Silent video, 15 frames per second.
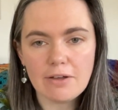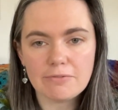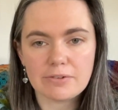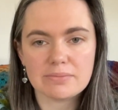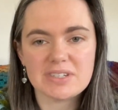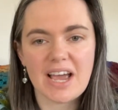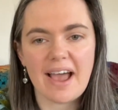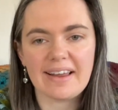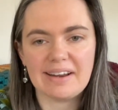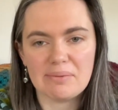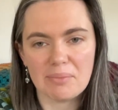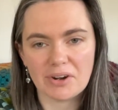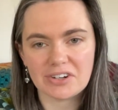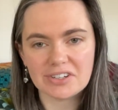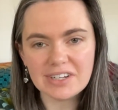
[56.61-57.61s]
from Tiny
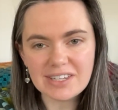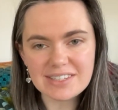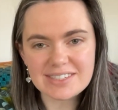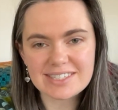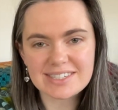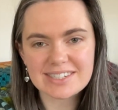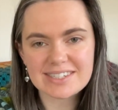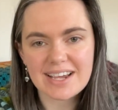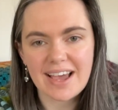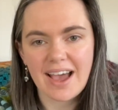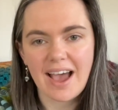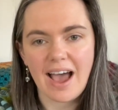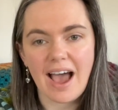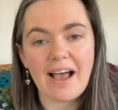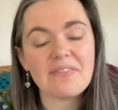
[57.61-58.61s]
Modernist.
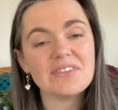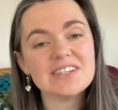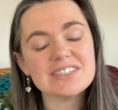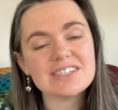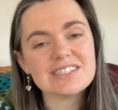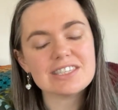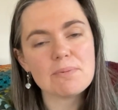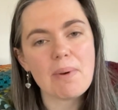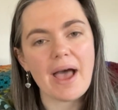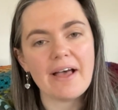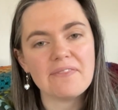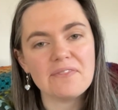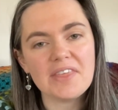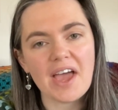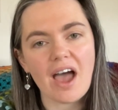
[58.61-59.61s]
This is the
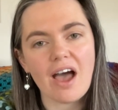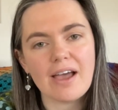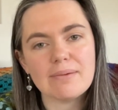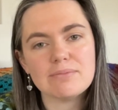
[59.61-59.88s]
pattern that I'm